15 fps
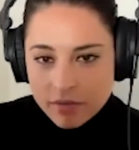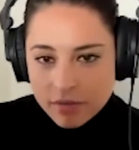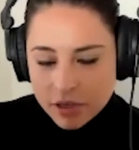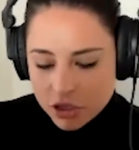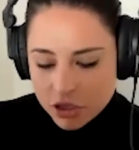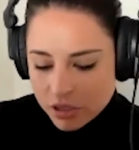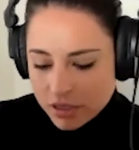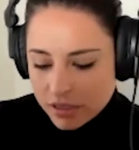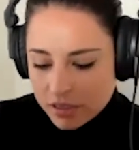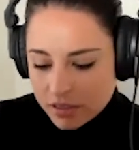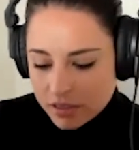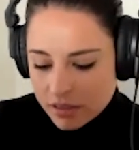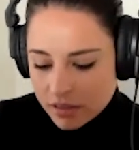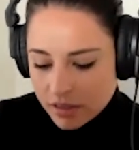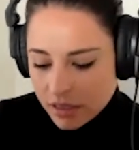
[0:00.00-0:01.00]
which
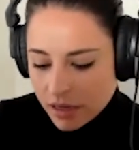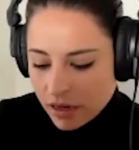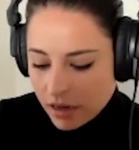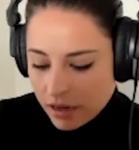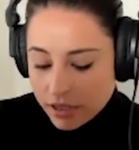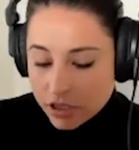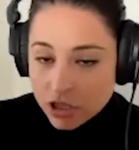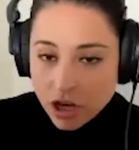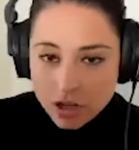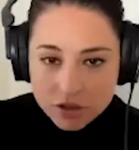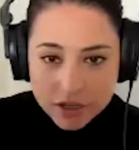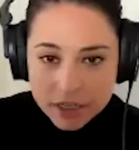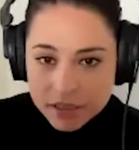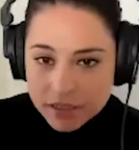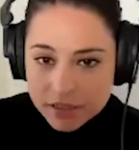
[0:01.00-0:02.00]
is uh,
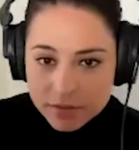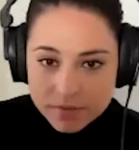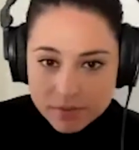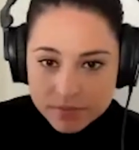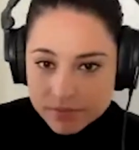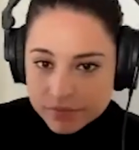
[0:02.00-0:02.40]
intolerance,